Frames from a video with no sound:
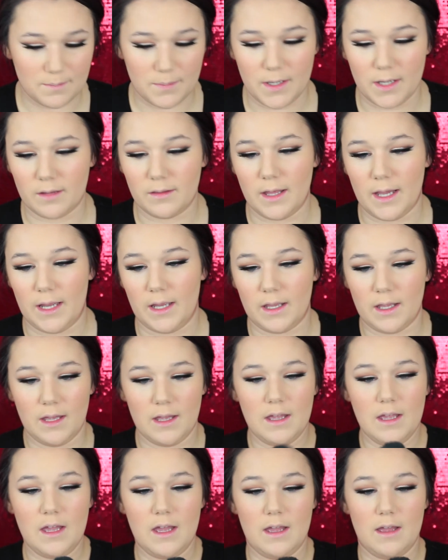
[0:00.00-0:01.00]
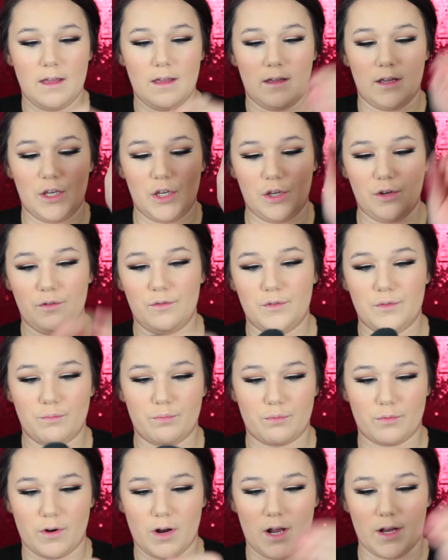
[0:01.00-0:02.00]
Big, like, huge
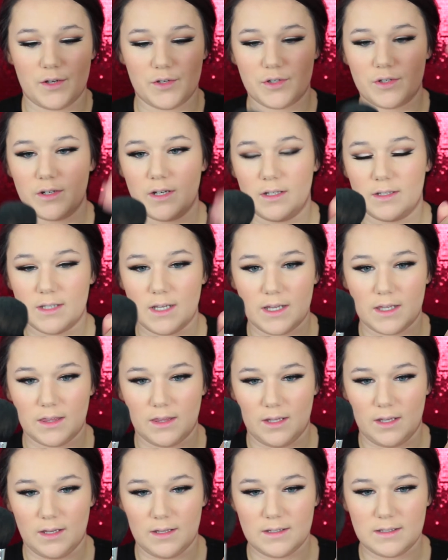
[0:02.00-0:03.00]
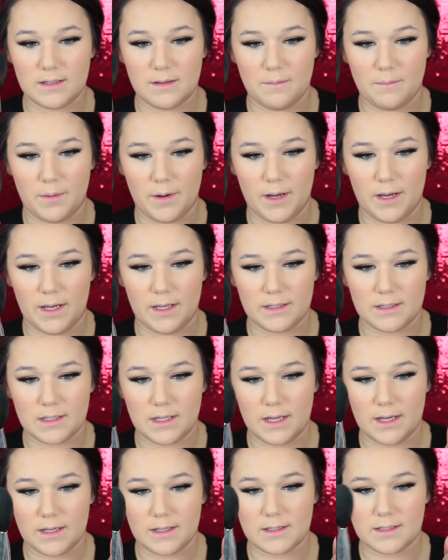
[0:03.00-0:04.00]
brush. It's like this, but it's
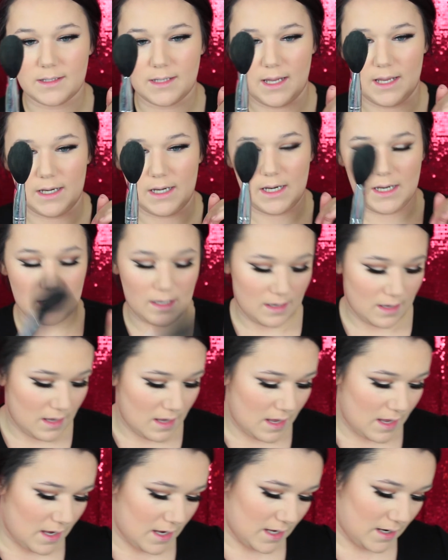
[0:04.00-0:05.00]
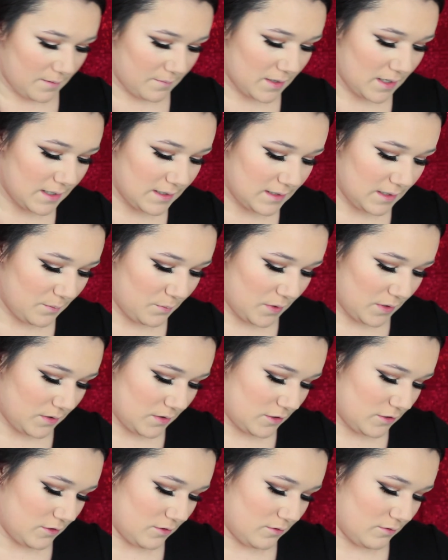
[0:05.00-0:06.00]
like skinny. And I'm going to dip
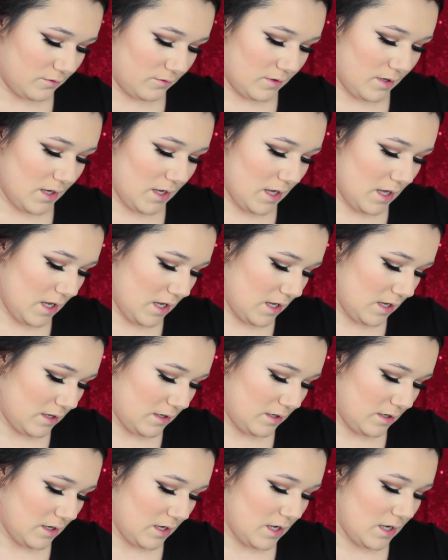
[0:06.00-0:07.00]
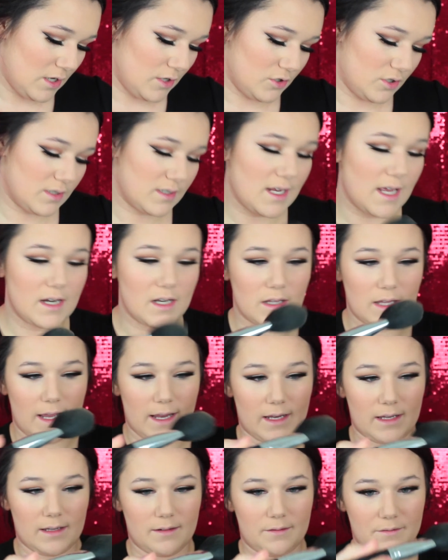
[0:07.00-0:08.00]
into, just kind of
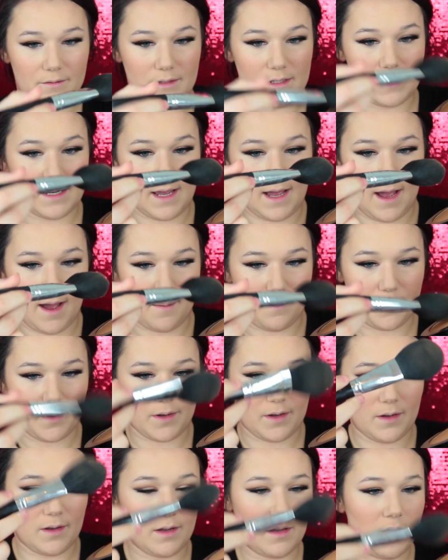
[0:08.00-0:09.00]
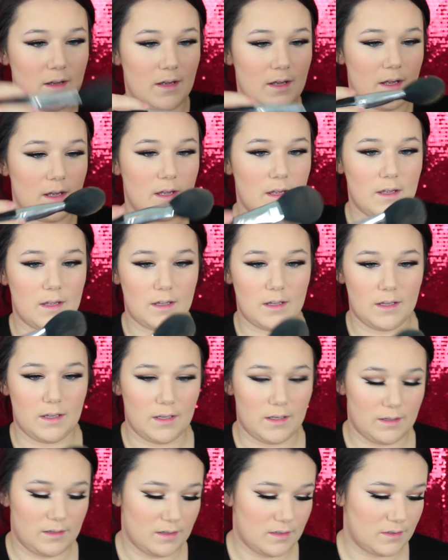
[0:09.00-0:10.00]
like tap
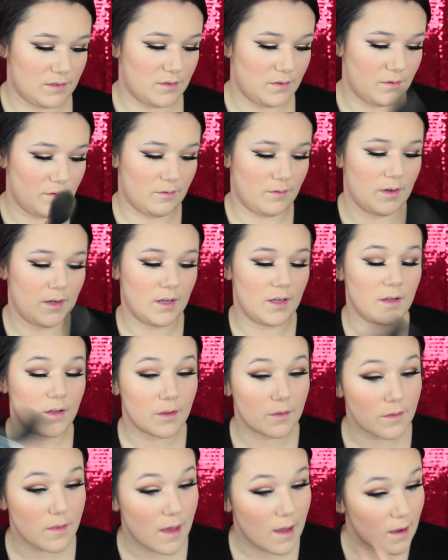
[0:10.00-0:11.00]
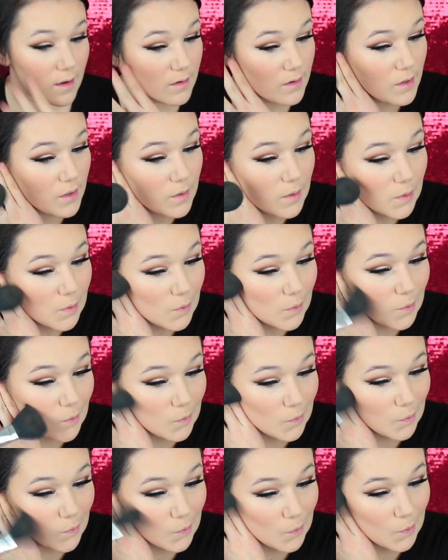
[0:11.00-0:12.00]
into that,
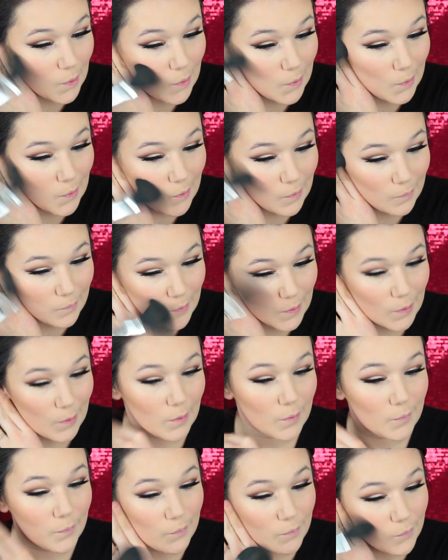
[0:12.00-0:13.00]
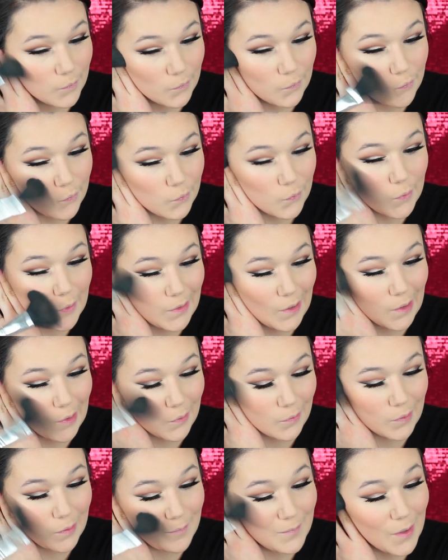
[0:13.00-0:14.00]
and then go over that
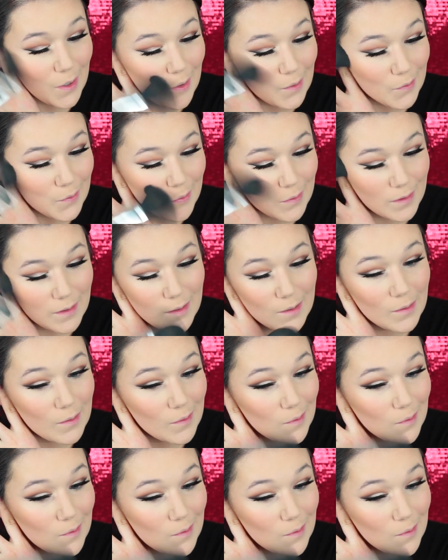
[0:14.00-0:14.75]
cream contour.